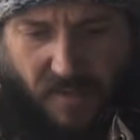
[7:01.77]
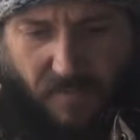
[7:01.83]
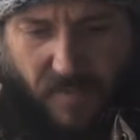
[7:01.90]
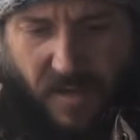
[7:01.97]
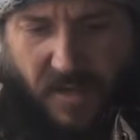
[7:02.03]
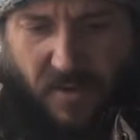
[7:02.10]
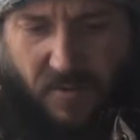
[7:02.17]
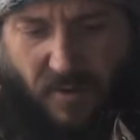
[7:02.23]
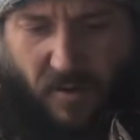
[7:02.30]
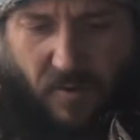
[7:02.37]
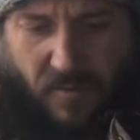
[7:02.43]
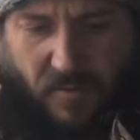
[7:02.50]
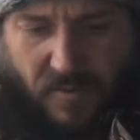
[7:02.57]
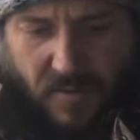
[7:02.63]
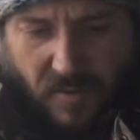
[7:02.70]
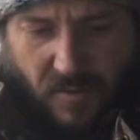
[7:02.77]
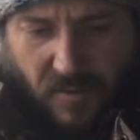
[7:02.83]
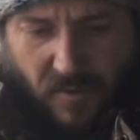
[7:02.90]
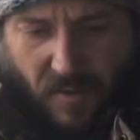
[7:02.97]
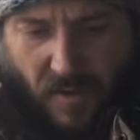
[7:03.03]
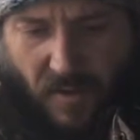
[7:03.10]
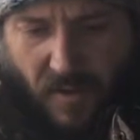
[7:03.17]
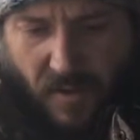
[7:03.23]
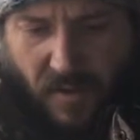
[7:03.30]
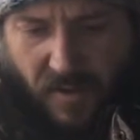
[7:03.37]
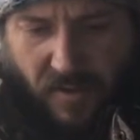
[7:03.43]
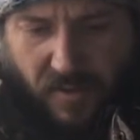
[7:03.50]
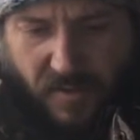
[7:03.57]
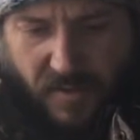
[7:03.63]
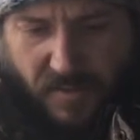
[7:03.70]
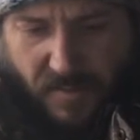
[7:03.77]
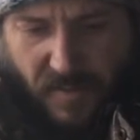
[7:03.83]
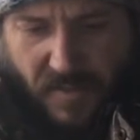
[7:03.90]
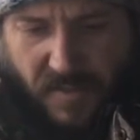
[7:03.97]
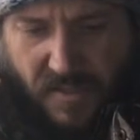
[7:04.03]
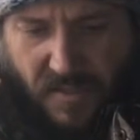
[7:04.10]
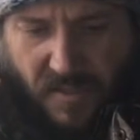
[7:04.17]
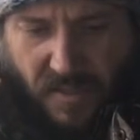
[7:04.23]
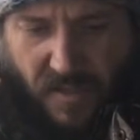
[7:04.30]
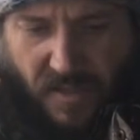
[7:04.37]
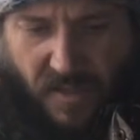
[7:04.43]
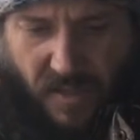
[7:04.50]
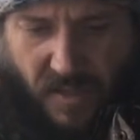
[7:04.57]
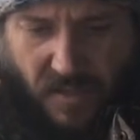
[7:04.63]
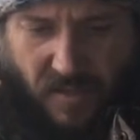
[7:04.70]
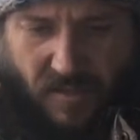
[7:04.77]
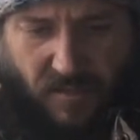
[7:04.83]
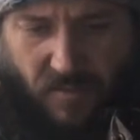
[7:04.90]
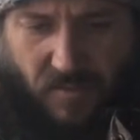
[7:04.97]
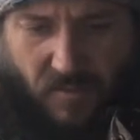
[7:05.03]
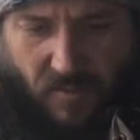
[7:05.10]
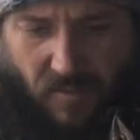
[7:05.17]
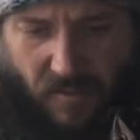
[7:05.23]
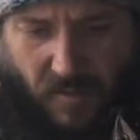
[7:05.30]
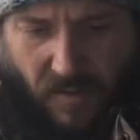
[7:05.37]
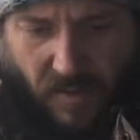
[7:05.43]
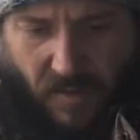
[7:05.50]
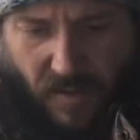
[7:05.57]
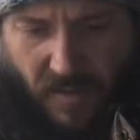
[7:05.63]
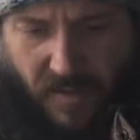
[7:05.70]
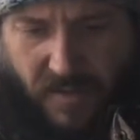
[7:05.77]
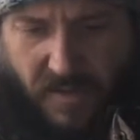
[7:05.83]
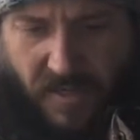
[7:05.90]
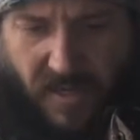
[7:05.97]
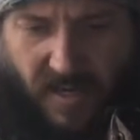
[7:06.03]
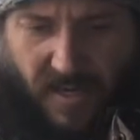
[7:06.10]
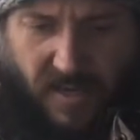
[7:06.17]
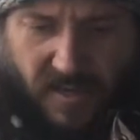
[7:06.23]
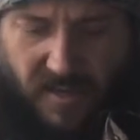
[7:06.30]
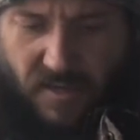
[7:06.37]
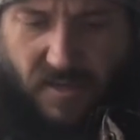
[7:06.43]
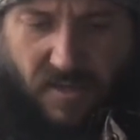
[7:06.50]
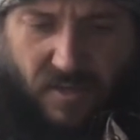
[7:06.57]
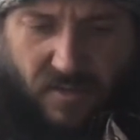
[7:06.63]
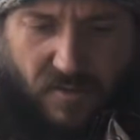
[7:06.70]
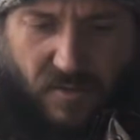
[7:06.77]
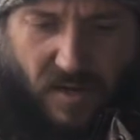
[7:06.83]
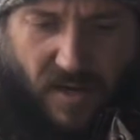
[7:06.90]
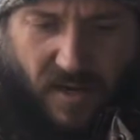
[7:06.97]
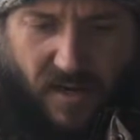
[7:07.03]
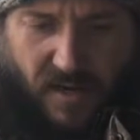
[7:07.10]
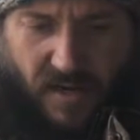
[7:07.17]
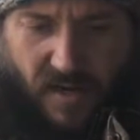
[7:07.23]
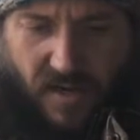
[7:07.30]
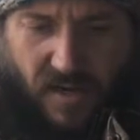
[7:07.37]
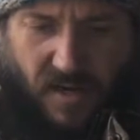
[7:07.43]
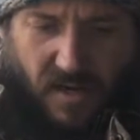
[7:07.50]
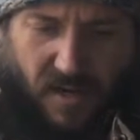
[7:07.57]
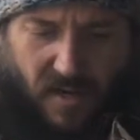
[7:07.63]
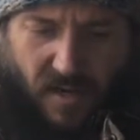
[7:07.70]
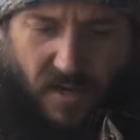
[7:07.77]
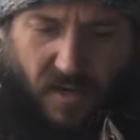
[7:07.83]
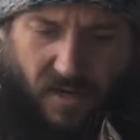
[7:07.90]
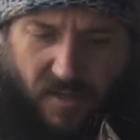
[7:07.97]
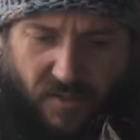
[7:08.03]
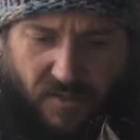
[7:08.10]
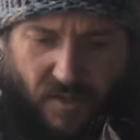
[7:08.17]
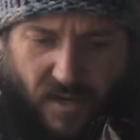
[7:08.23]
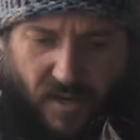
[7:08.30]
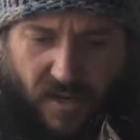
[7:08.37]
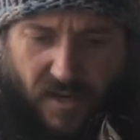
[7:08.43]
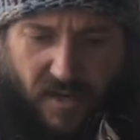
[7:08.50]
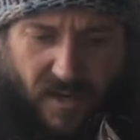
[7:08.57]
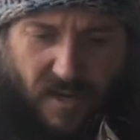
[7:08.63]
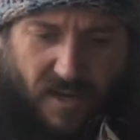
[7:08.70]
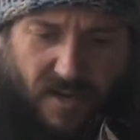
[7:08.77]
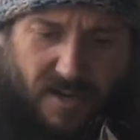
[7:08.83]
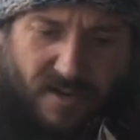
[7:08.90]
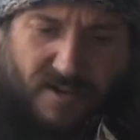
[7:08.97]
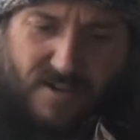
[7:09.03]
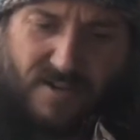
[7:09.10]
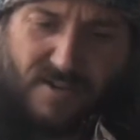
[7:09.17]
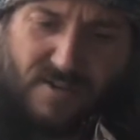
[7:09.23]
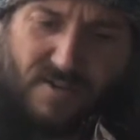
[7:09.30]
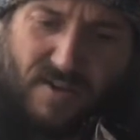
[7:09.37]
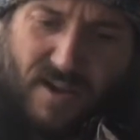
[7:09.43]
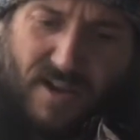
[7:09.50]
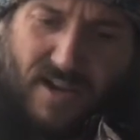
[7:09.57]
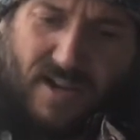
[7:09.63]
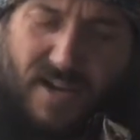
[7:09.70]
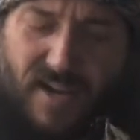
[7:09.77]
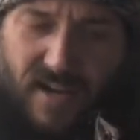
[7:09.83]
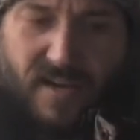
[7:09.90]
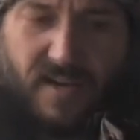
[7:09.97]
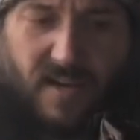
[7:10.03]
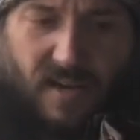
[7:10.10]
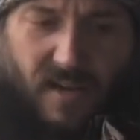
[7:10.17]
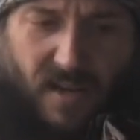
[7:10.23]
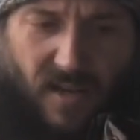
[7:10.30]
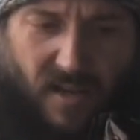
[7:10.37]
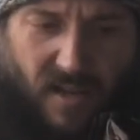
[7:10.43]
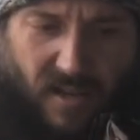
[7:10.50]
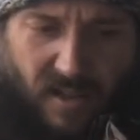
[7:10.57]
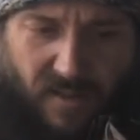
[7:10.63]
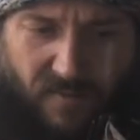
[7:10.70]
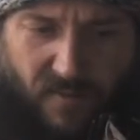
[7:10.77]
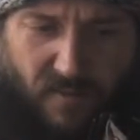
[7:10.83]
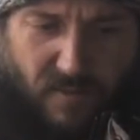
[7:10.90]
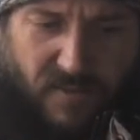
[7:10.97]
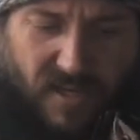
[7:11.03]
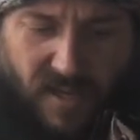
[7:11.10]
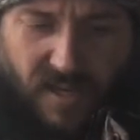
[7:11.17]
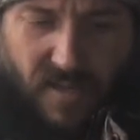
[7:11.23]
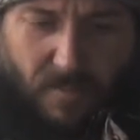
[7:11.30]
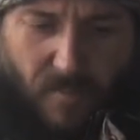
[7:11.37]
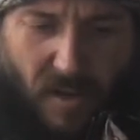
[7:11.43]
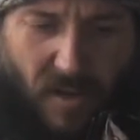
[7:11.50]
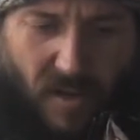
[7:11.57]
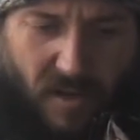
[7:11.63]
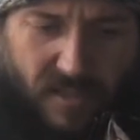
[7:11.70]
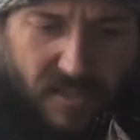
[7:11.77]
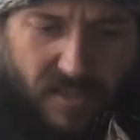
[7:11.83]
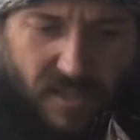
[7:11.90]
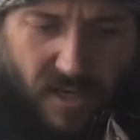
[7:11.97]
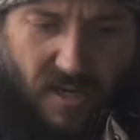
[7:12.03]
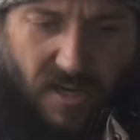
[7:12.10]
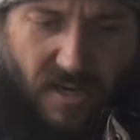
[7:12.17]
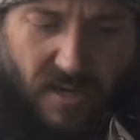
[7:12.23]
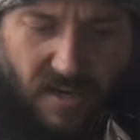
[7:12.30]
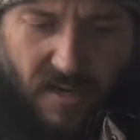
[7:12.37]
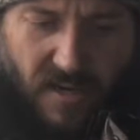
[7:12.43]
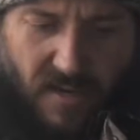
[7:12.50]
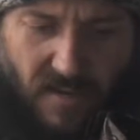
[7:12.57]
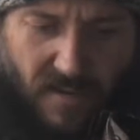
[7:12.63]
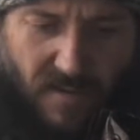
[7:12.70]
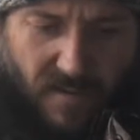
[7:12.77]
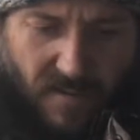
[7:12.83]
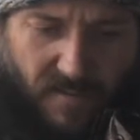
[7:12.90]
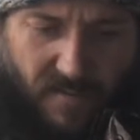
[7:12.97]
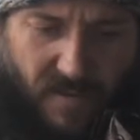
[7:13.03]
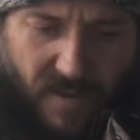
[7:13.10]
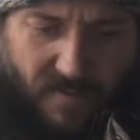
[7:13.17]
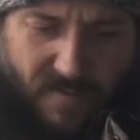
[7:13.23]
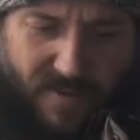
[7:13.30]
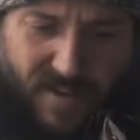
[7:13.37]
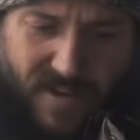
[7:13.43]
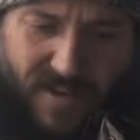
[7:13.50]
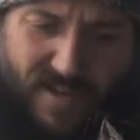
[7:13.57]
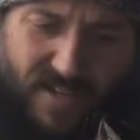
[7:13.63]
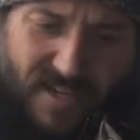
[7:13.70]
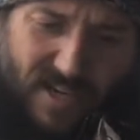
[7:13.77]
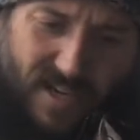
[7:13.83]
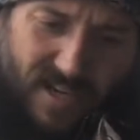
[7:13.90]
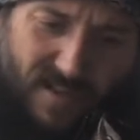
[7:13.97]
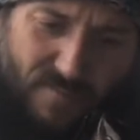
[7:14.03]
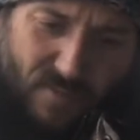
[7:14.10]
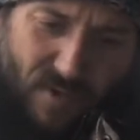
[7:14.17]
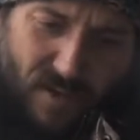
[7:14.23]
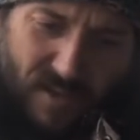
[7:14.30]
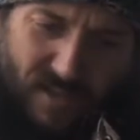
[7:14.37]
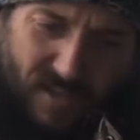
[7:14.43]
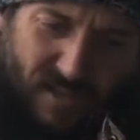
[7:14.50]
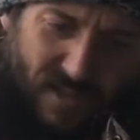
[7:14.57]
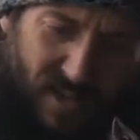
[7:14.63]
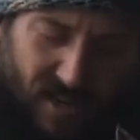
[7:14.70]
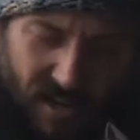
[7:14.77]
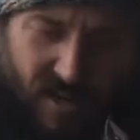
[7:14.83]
make your own. So you just basically, it's like anything. Try, and try again. Live outside the box, never inside the box.